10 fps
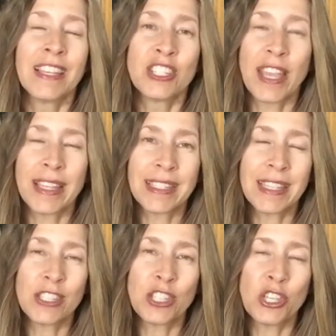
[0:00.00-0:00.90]

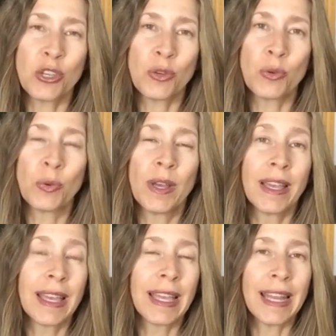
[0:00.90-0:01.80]
Chances to
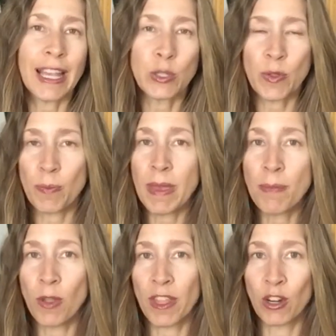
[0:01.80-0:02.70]
connect with
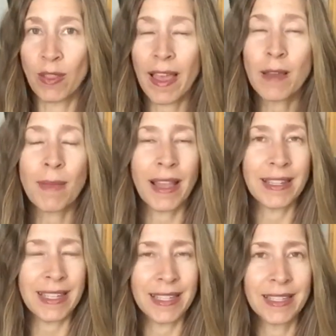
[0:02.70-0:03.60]
people that are
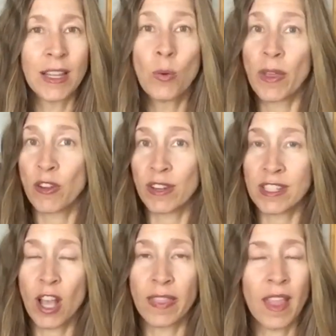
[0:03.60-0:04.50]
like-minded, whether it's
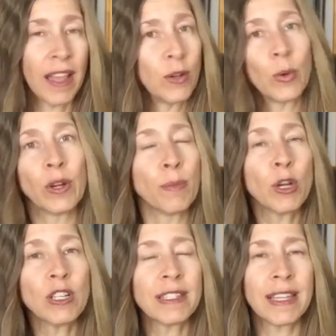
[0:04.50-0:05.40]
online or in
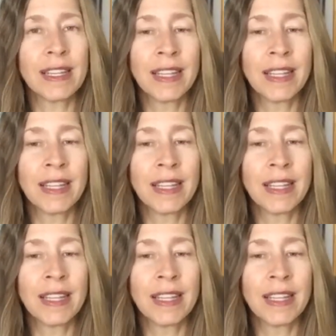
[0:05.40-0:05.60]
person.